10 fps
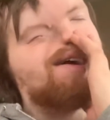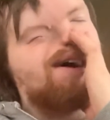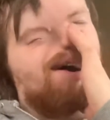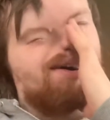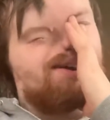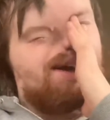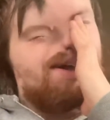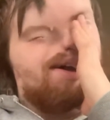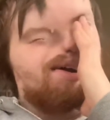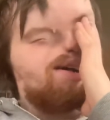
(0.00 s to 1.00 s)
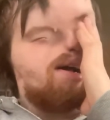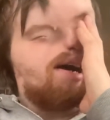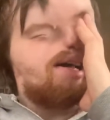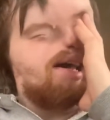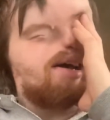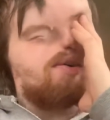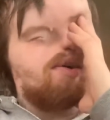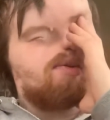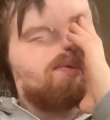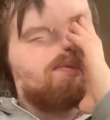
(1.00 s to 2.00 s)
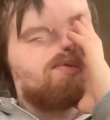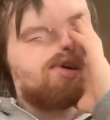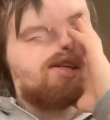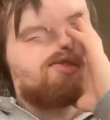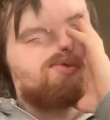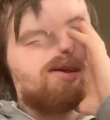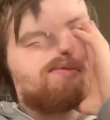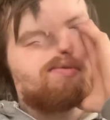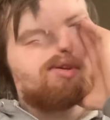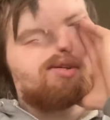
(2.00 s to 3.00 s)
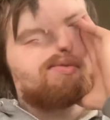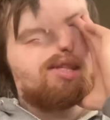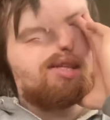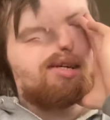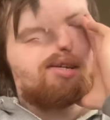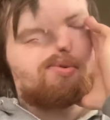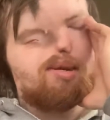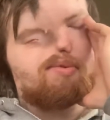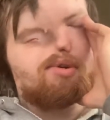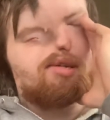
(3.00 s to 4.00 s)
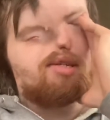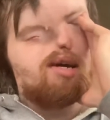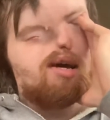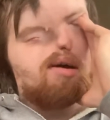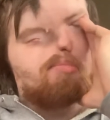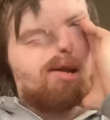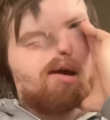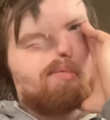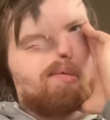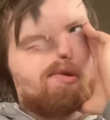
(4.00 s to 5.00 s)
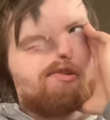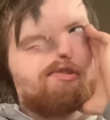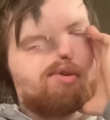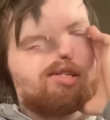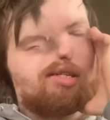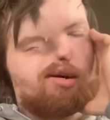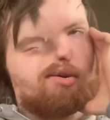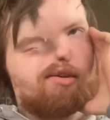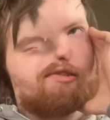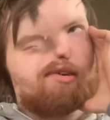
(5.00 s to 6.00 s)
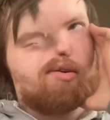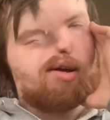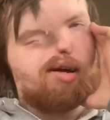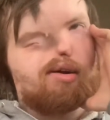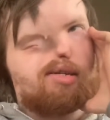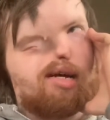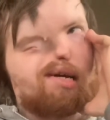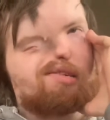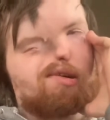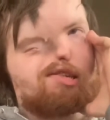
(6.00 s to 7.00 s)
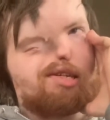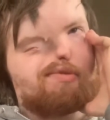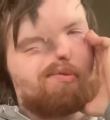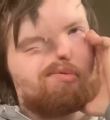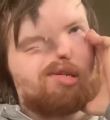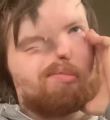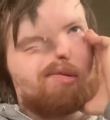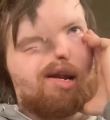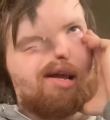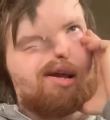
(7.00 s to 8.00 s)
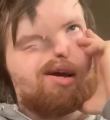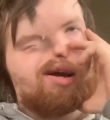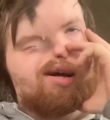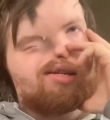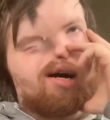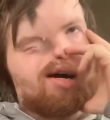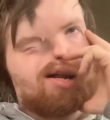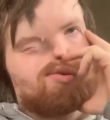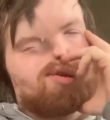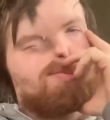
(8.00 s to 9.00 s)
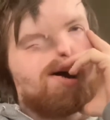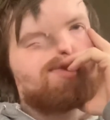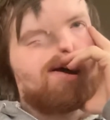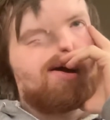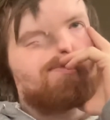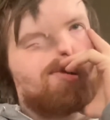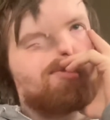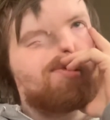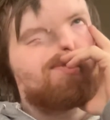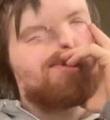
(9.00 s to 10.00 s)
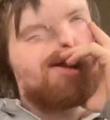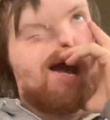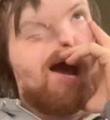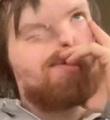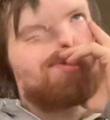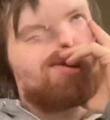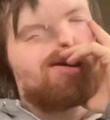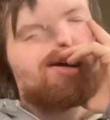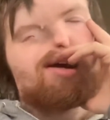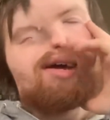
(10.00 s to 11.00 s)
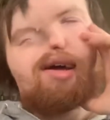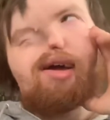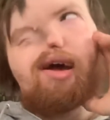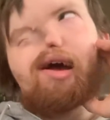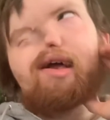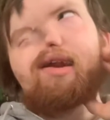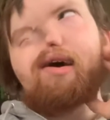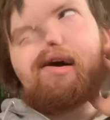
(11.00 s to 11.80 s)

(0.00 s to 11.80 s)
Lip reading: Okay. I can't quite remember what the tweet was, but I remember she was showing a text message from somebody talking to her about that moment when it happened, and